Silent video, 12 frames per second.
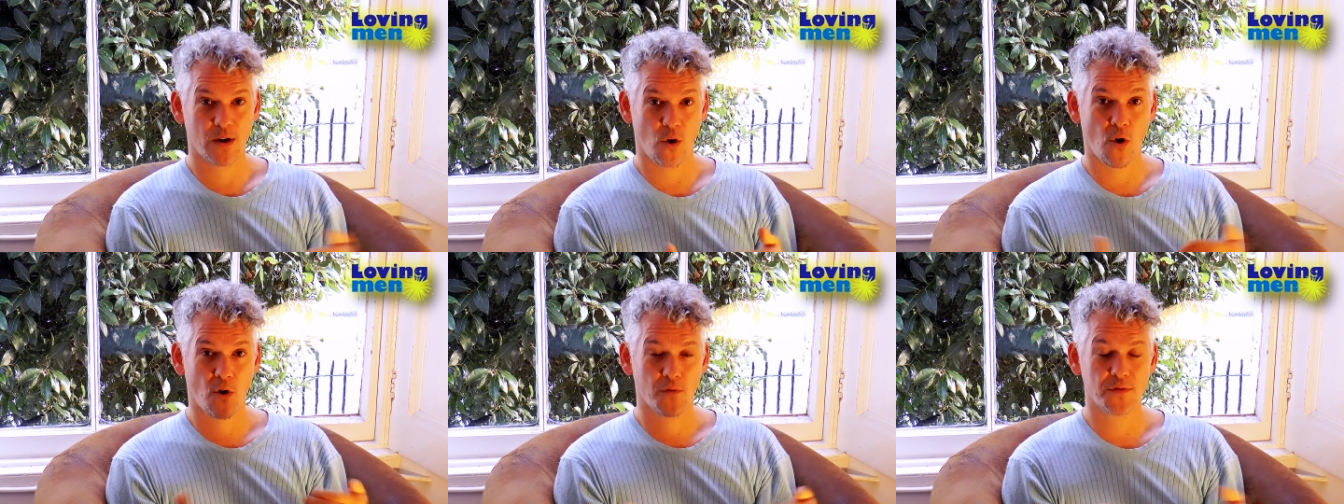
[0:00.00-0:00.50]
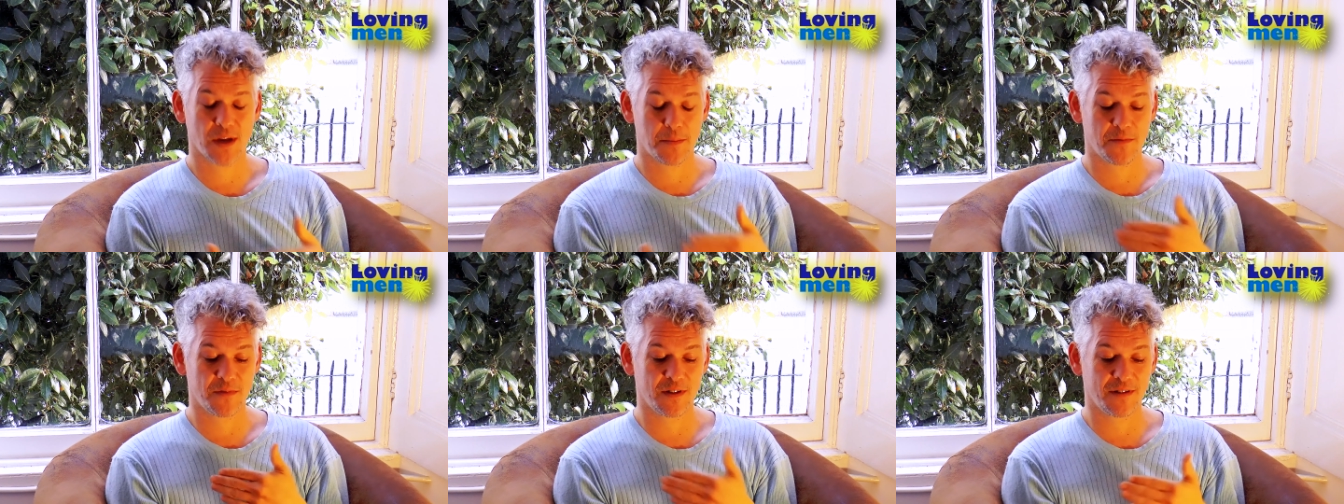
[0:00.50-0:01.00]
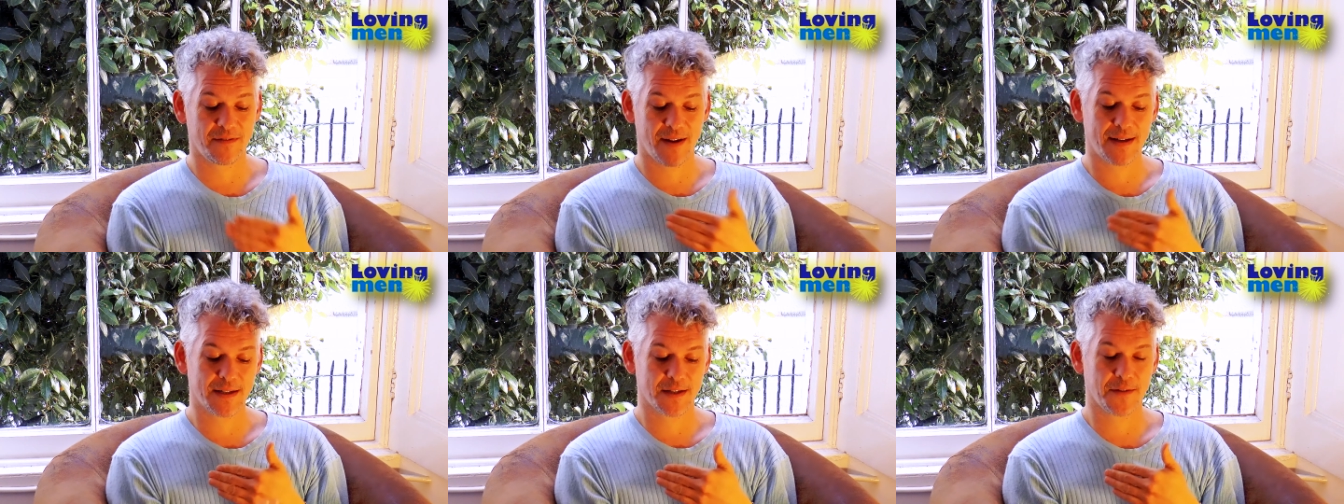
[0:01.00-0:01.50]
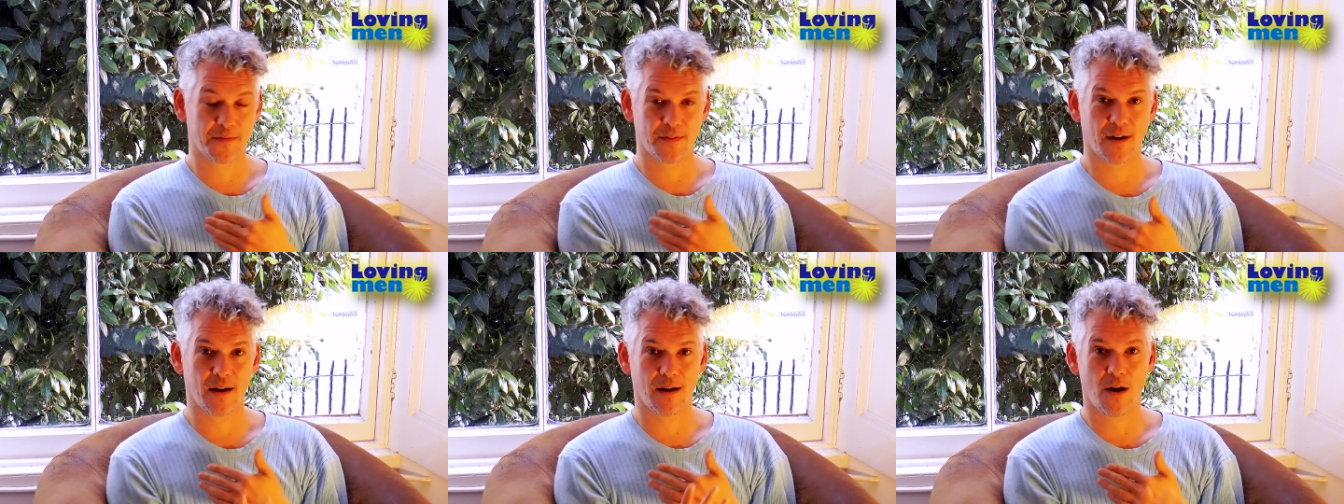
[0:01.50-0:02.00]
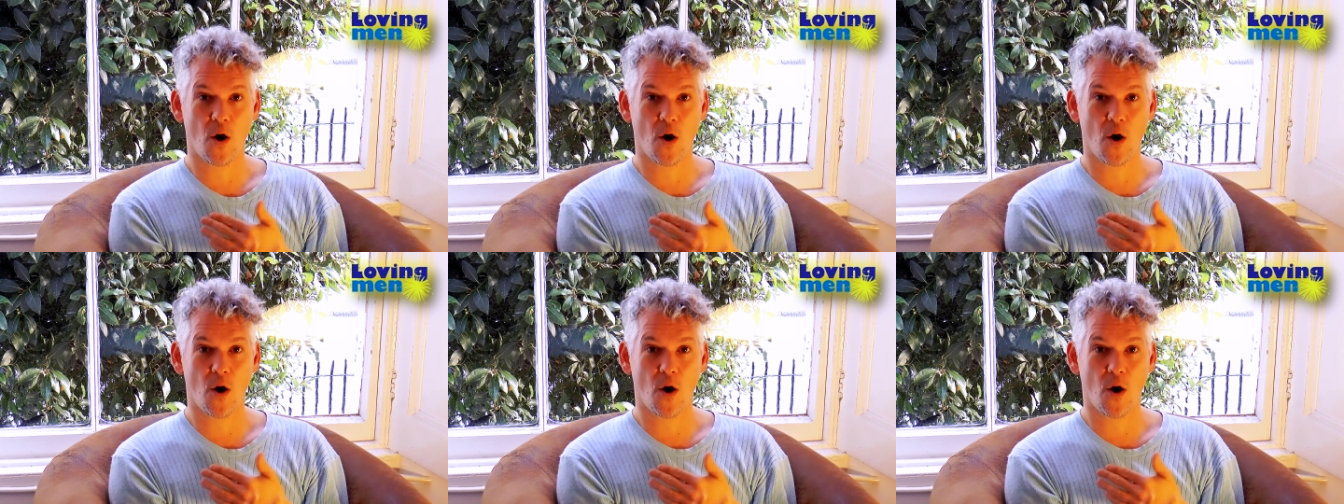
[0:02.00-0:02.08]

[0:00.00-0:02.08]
and off some of the defensive uh,